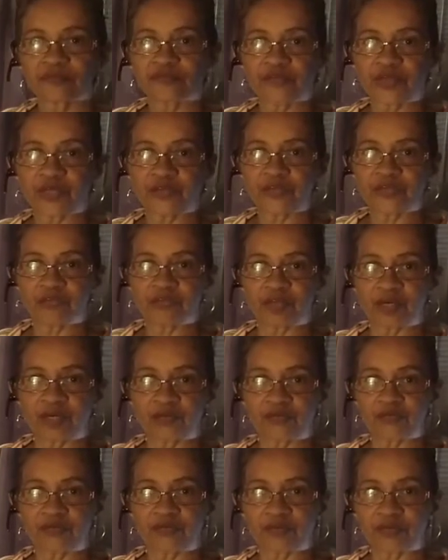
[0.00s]
face
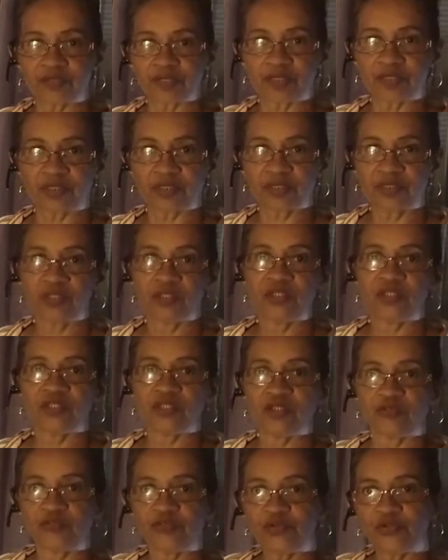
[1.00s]
mask, okay?
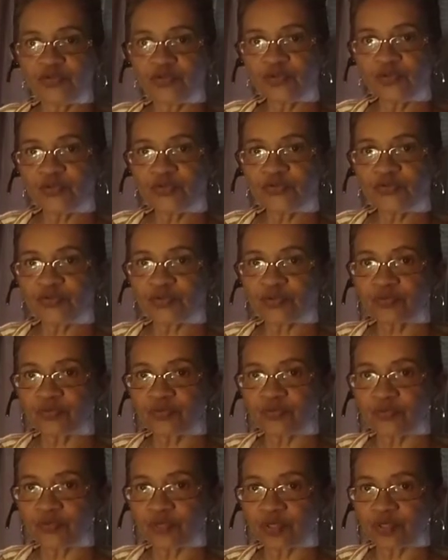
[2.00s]
If you use,
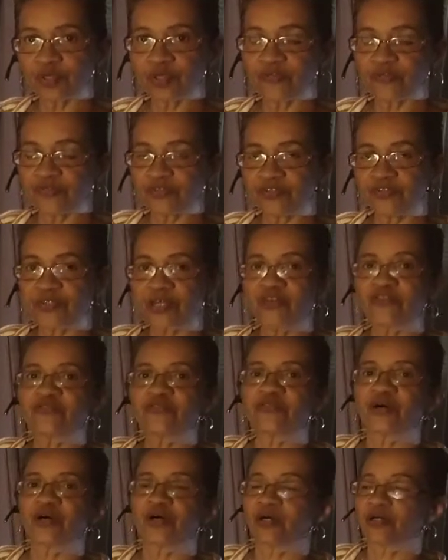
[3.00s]
just say
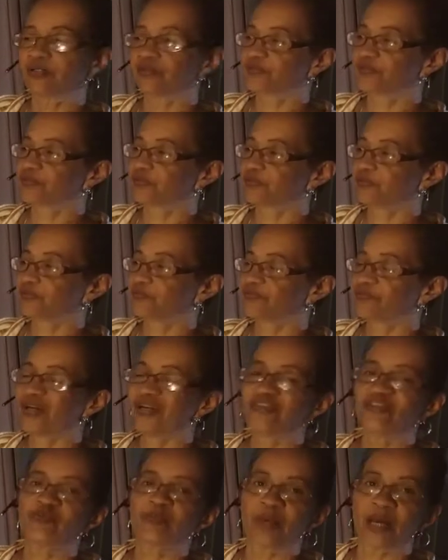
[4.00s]

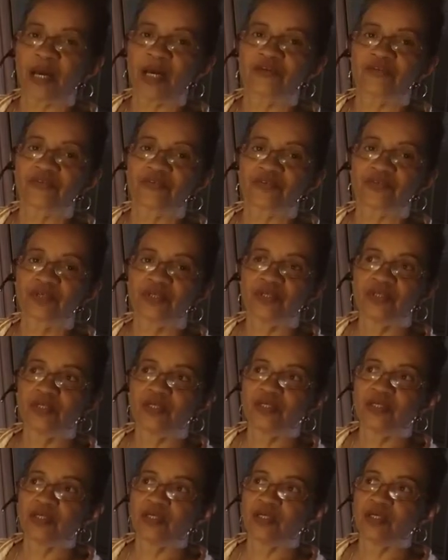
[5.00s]
face mask,
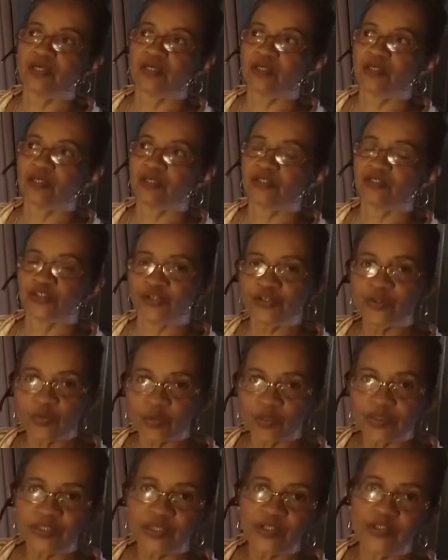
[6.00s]
you're the
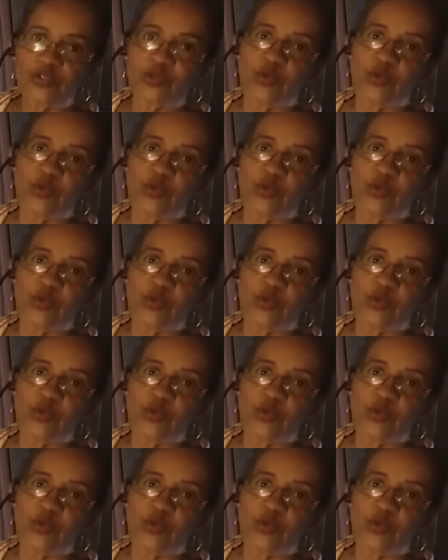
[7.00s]
one that